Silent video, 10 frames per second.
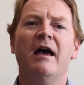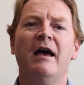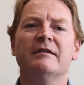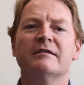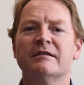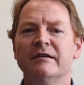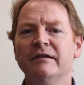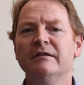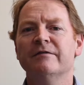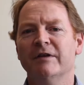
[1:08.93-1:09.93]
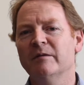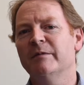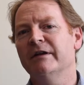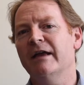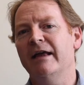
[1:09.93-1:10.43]
has seen
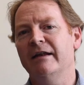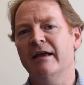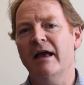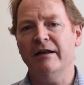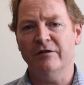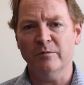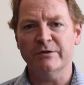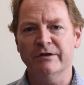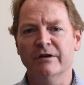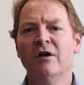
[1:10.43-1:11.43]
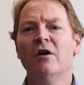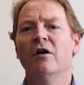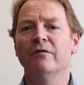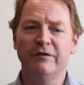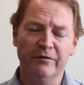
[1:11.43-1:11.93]
development and adoption
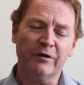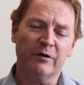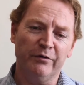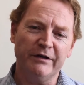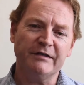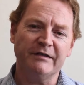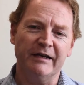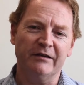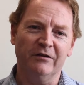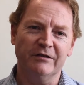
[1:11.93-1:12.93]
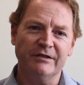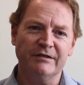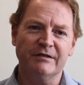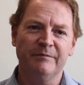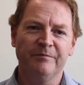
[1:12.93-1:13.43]
of different compressor
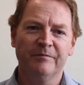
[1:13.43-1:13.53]
technologies.